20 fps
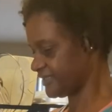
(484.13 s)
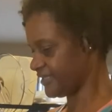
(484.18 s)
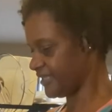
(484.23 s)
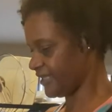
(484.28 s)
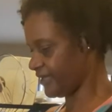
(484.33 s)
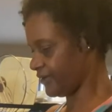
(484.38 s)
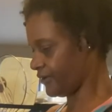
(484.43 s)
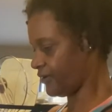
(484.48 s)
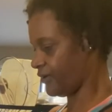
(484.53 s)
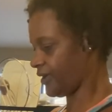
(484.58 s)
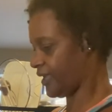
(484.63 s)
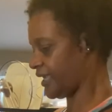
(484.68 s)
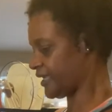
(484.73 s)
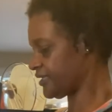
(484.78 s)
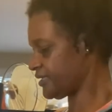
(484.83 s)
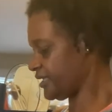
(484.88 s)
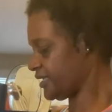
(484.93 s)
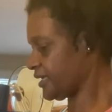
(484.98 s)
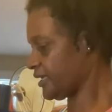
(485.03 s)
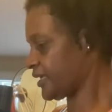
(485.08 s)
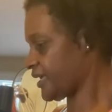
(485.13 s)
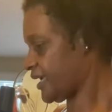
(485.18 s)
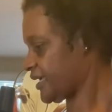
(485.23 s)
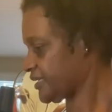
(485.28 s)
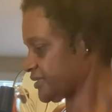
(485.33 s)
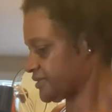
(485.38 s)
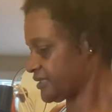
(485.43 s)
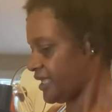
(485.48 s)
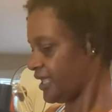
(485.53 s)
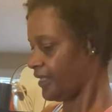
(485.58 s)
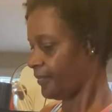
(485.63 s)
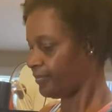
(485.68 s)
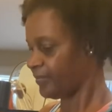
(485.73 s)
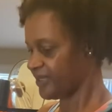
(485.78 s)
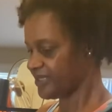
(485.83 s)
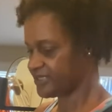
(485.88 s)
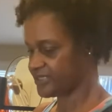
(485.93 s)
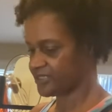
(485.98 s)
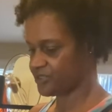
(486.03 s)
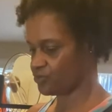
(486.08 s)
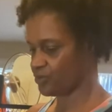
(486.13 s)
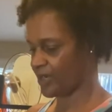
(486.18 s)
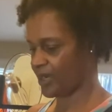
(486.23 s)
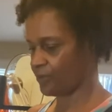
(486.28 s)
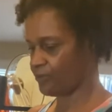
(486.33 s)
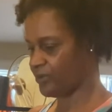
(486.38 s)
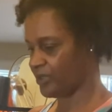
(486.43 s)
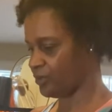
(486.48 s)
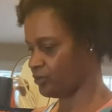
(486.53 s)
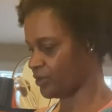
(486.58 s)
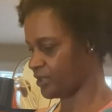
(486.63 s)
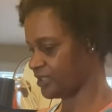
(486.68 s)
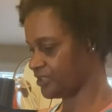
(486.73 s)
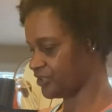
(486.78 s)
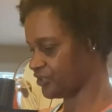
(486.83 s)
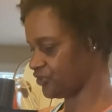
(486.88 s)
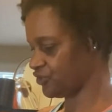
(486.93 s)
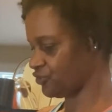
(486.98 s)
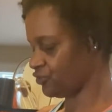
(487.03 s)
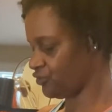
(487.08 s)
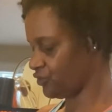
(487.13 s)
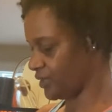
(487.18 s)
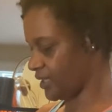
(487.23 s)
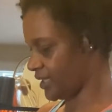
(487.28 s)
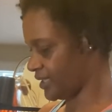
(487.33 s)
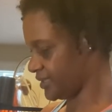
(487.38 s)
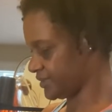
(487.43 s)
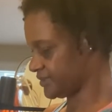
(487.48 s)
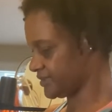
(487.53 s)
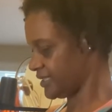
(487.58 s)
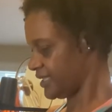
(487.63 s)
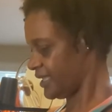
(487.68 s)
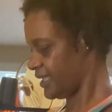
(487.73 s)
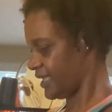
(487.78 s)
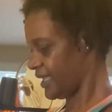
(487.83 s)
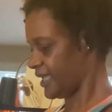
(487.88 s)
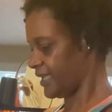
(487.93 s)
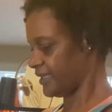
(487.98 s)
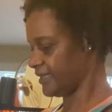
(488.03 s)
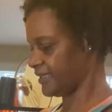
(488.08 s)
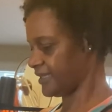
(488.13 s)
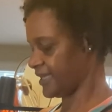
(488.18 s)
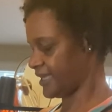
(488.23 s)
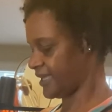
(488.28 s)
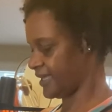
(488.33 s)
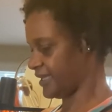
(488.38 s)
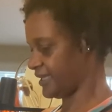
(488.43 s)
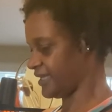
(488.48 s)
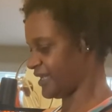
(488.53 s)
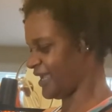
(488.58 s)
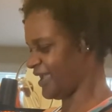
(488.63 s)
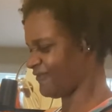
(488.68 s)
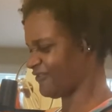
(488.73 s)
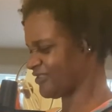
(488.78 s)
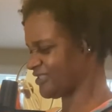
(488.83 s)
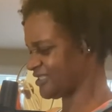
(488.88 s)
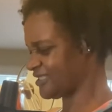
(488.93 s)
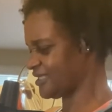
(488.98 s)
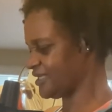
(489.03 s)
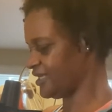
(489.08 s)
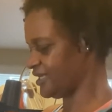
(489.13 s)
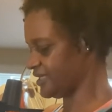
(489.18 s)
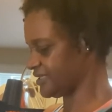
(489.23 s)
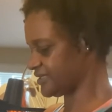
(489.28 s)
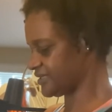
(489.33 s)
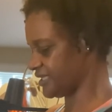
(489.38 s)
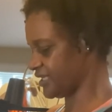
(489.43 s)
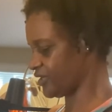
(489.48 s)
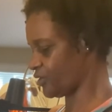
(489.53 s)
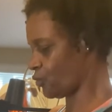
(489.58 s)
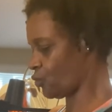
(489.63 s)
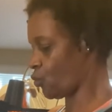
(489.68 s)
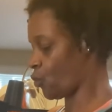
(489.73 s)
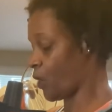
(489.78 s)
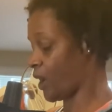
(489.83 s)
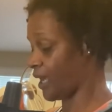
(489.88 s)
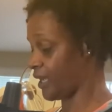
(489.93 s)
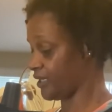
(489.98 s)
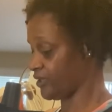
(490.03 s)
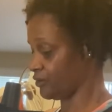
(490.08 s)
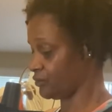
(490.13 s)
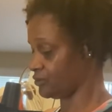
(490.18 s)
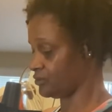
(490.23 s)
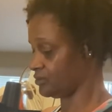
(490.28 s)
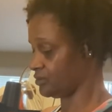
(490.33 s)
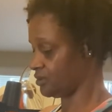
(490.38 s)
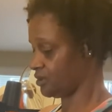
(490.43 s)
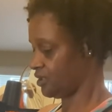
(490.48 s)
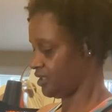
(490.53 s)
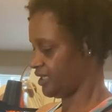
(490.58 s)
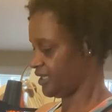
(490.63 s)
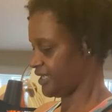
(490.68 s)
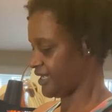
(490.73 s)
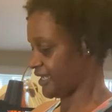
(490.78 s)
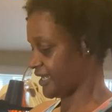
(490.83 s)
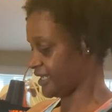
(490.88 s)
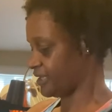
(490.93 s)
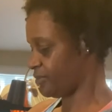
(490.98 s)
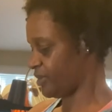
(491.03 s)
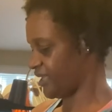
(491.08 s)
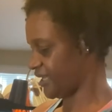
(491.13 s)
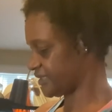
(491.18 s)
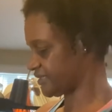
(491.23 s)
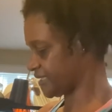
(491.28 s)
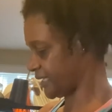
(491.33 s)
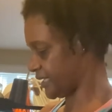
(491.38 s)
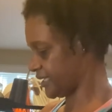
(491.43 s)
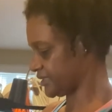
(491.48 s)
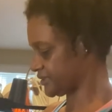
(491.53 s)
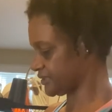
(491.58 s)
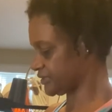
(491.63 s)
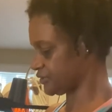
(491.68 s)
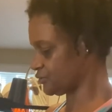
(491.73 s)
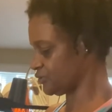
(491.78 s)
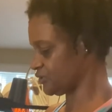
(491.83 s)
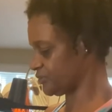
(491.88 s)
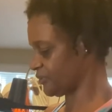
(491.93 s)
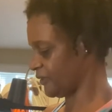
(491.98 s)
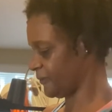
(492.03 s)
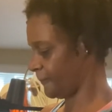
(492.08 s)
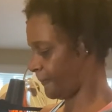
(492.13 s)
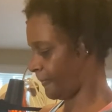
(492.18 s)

there. And then, guys, this is what I really wanted to show you guys. I got, and I haven't seen this in a while. I got a bad time, excuse me.